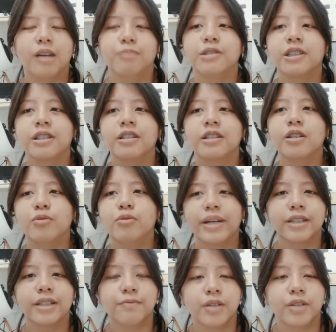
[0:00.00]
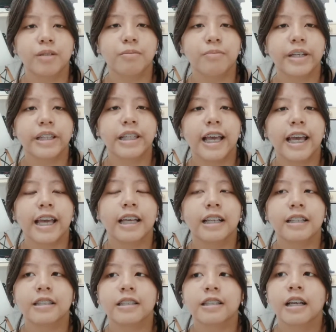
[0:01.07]
I'm just gonna rest for a bit
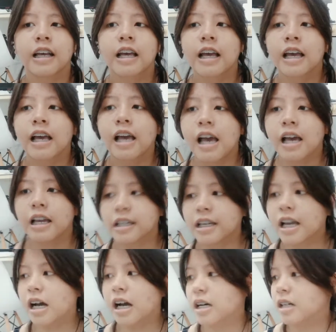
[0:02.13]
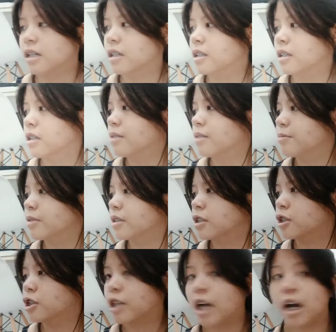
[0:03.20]
and yeah, I'm gonna
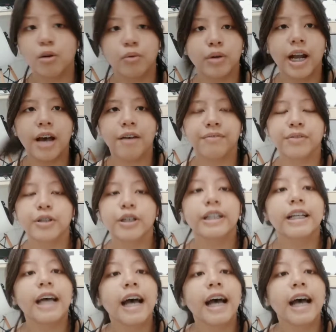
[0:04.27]
shower after